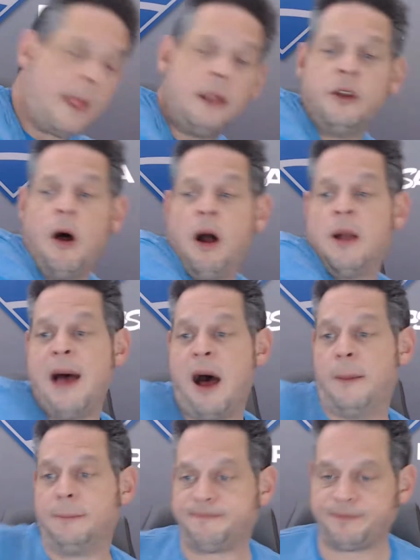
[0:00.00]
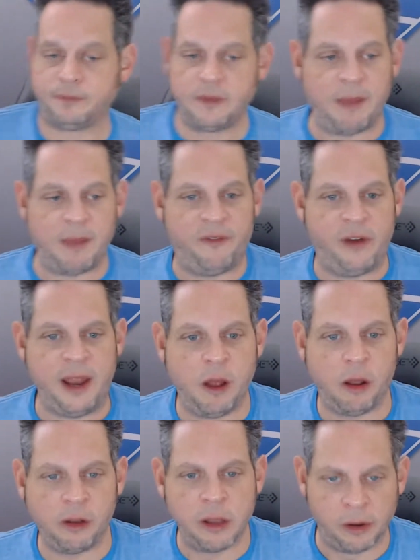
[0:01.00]
talk about my friend
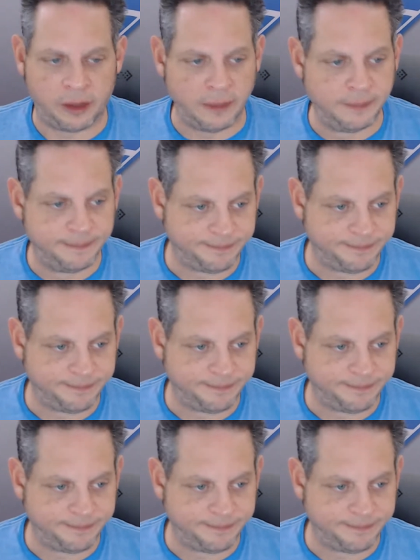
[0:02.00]
Hulk Hogan